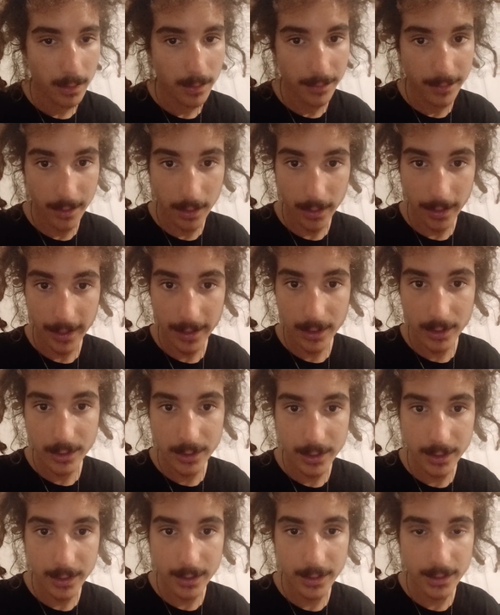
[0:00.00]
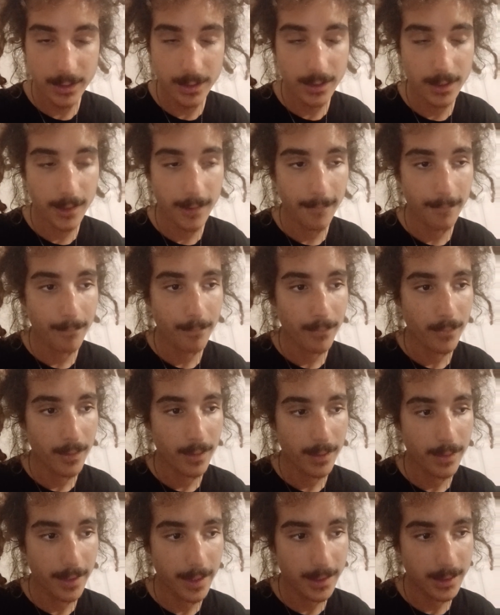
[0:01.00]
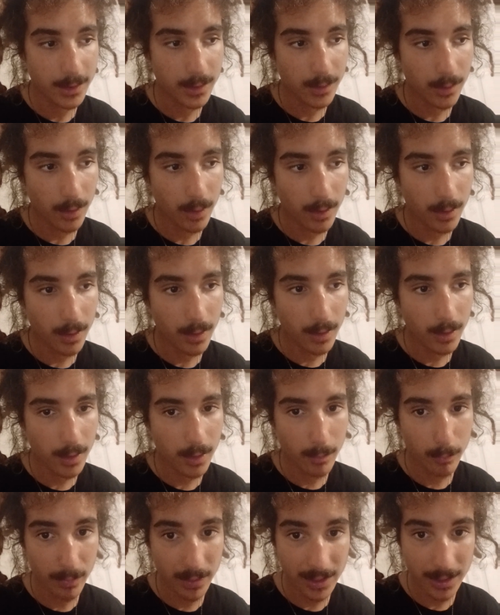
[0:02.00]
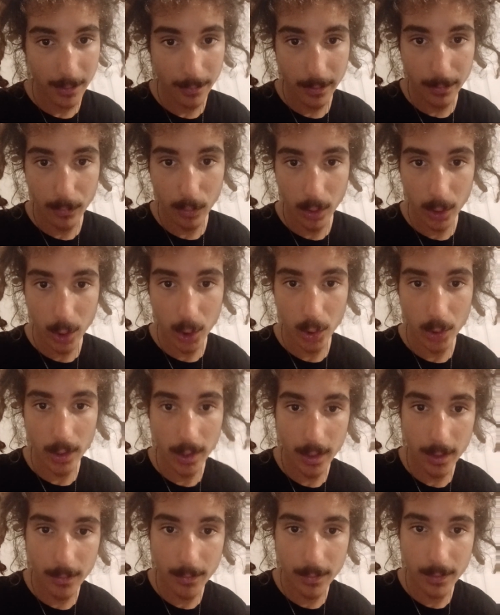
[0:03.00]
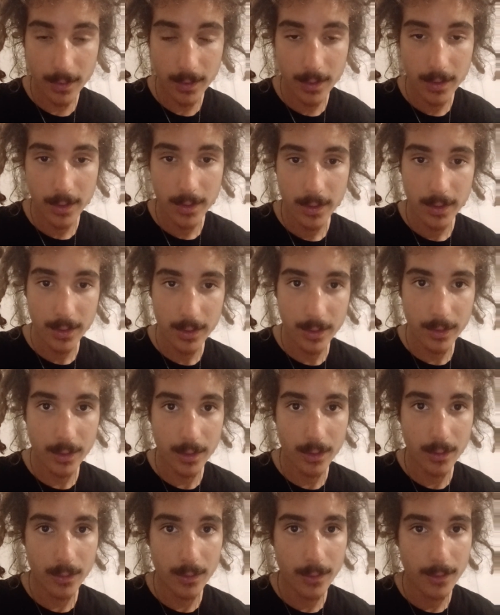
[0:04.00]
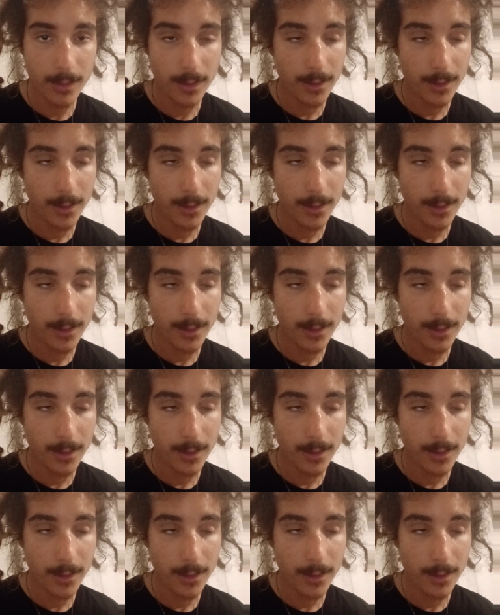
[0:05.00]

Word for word: their energies they start uh becoming more corrupt you know